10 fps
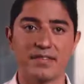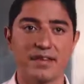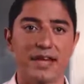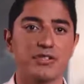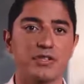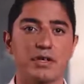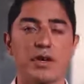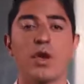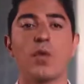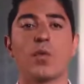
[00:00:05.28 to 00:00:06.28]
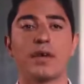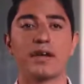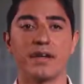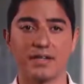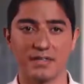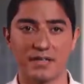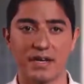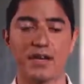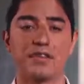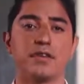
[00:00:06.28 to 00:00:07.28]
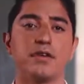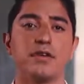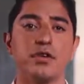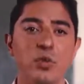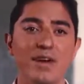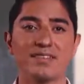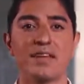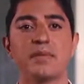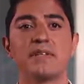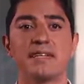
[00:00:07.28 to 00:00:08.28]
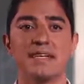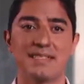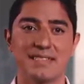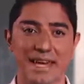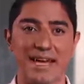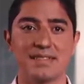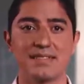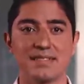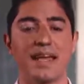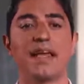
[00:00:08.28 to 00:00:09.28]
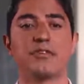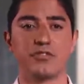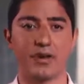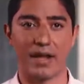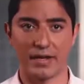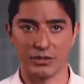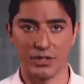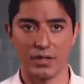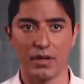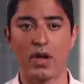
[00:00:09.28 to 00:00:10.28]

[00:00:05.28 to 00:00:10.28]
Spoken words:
lecture, we're going to discuss USMLE Test Day Strategy.